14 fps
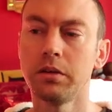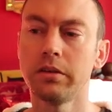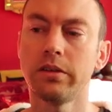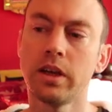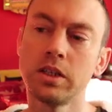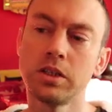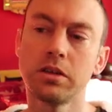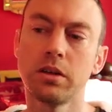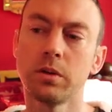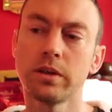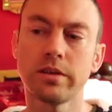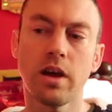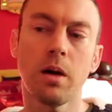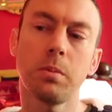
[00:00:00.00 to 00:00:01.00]
essentially
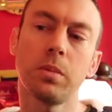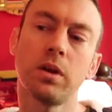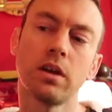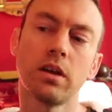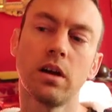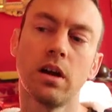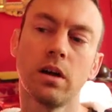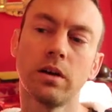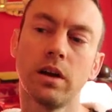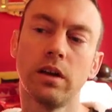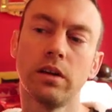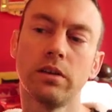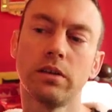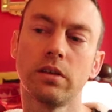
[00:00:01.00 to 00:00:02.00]
what's happening here
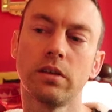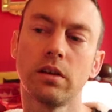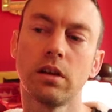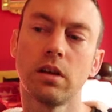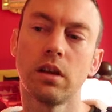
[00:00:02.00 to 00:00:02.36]
is